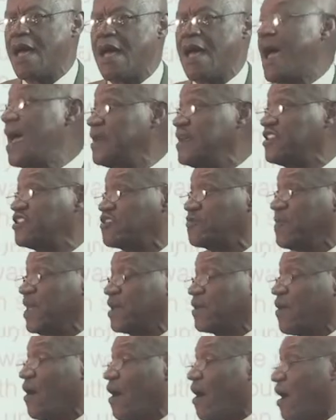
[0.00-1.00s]
And it's
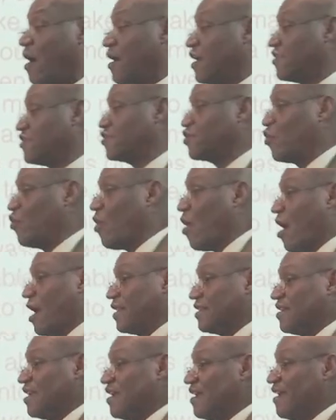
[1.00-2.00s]
because
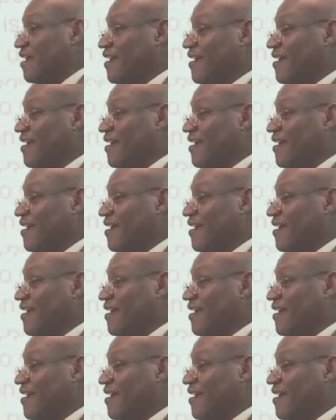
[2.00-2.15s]
what?